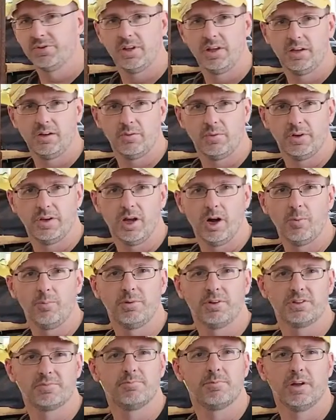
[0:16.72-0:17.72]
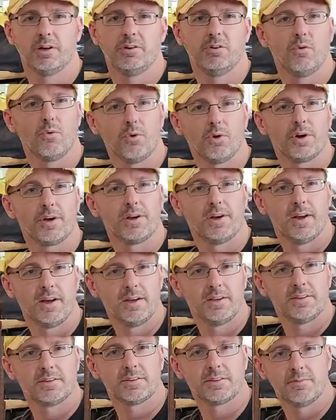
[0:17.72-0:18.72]
that it would help us better
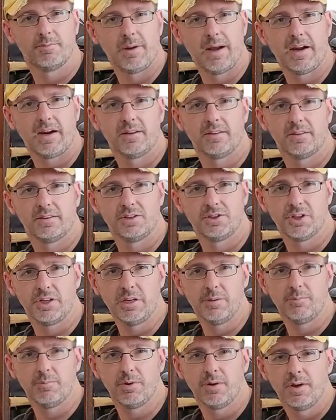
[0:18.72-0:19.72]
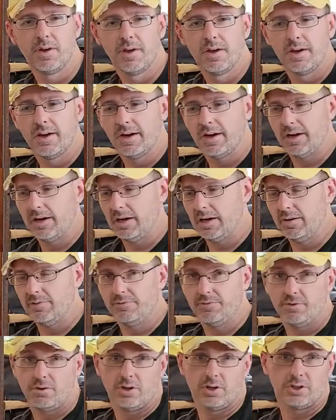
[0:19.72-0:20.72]
organize the back of the Jeep uh,
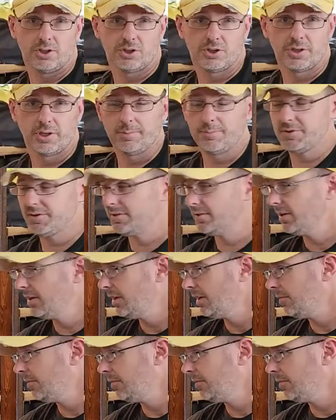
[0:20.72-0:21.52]
for our trips.